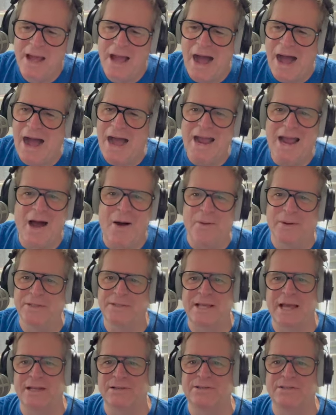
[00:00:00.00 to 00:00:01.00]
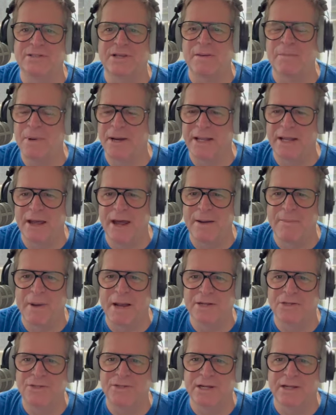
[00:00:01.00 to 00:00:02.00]
I always had somebody on my
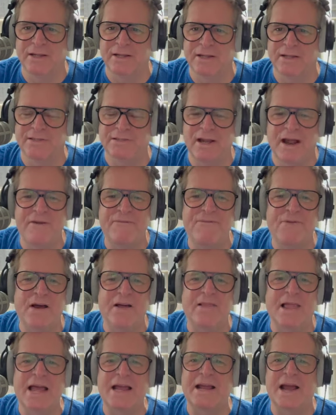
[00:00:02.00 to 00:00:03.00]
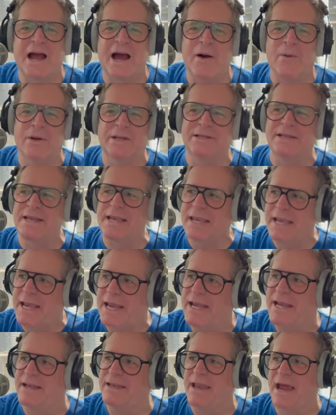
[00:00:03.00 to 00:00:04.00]
shit list. I felt like I always
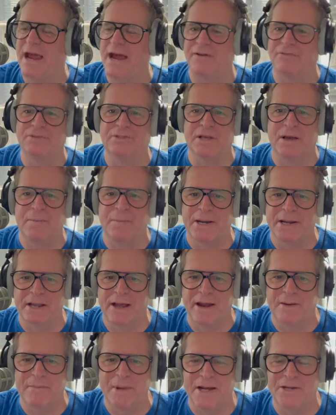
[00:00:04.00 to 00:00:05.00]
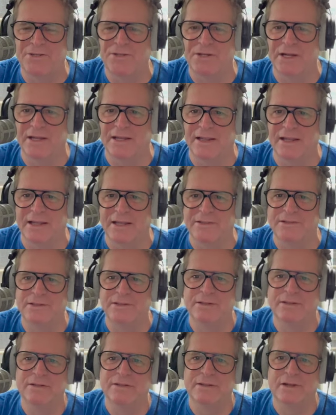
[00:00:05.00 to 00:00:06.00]
needed to have somebody on my shit
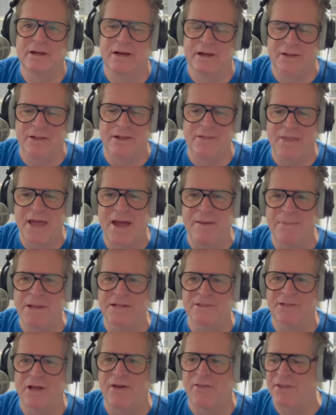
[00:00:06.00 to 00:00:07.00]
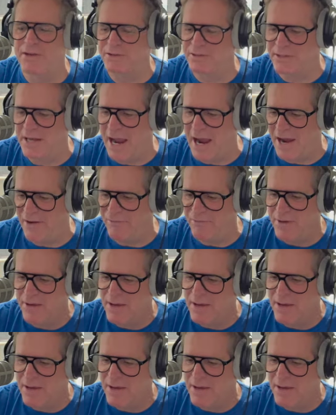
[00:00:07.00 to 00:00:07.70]
list, and that means on the staff.